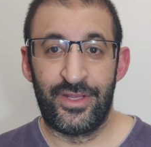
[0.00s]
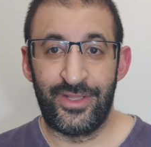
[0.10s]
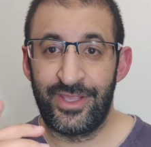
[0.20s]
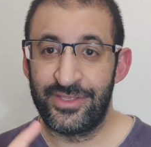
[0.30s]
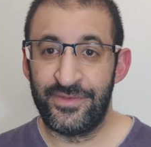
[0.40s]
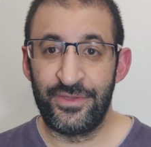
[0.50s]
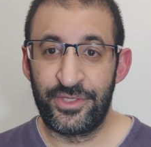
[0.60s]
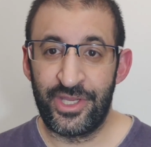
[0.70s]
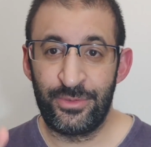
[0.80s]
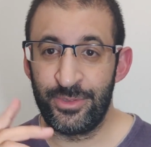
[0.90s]
Like this video,
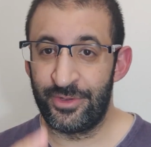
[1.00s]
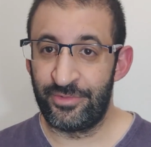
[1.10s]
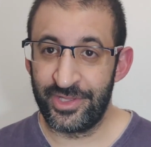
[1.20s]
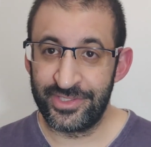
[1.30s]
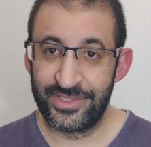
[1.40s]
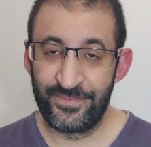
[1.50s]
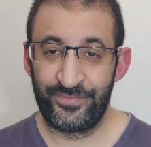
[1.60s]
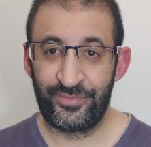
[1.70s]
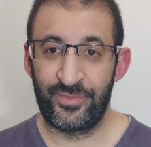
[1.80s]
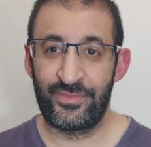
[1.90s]
share it with your friends.
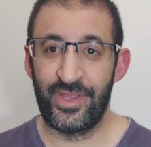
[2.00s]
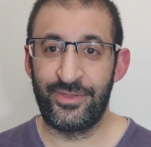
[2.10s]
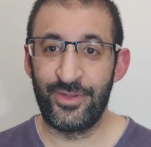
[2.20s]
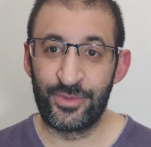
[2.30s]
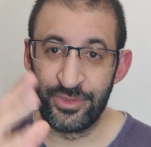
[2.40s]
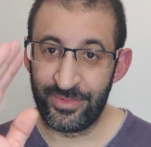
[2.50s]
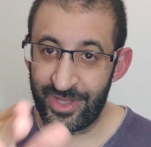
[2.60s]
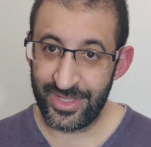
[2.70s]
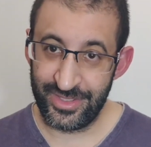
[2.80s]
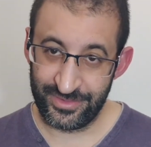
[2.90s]
I tell you
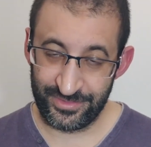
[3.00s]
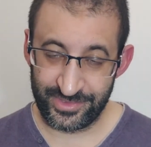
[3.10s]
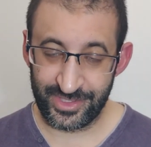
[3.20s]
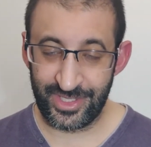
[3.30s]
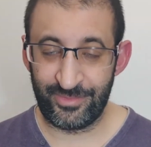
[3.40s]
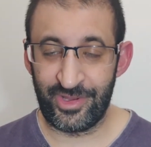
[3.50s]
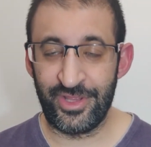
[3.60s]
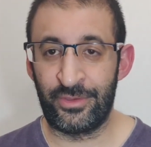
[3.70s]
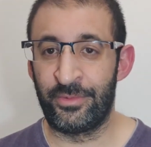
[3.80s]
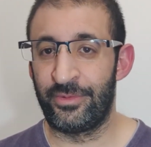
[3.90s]
goodbye. Assalamu
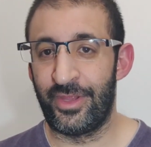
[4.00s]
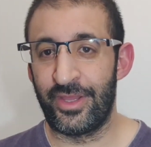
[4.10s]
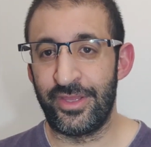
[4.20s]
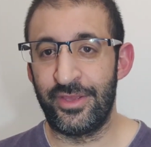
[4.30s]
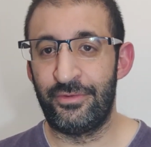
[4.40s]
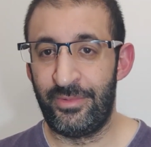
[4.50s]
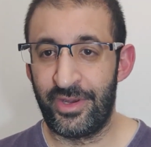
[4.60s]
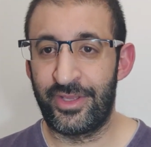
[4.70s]
alaikum wa rahmatullahi wa